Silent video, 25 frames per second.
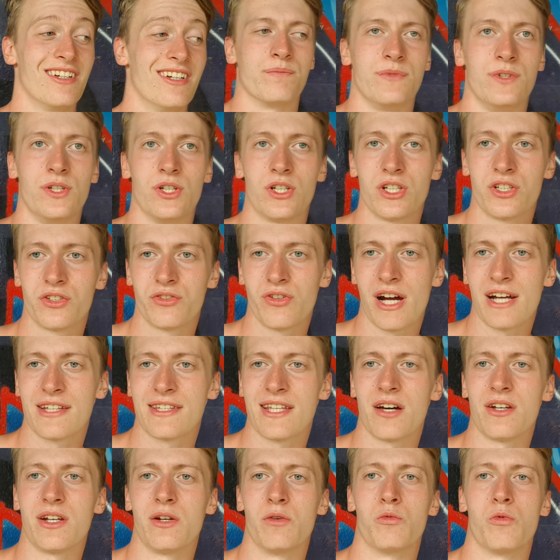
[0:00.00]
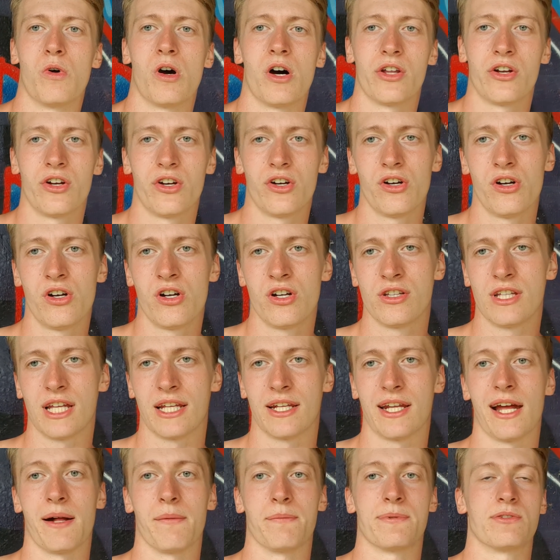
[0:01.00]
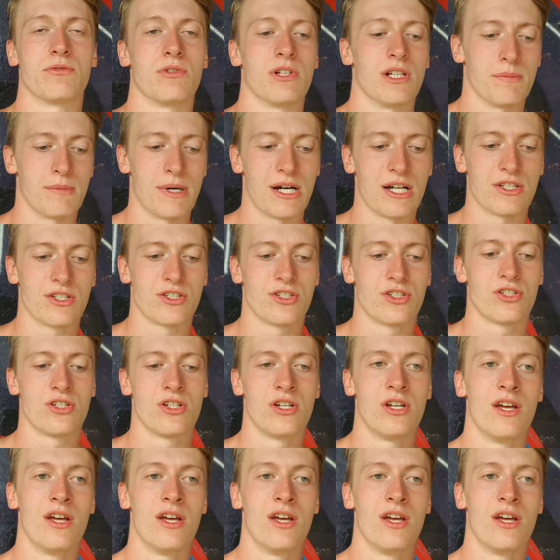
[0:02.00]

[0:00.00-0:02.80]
You can try it down in water, that helps really much.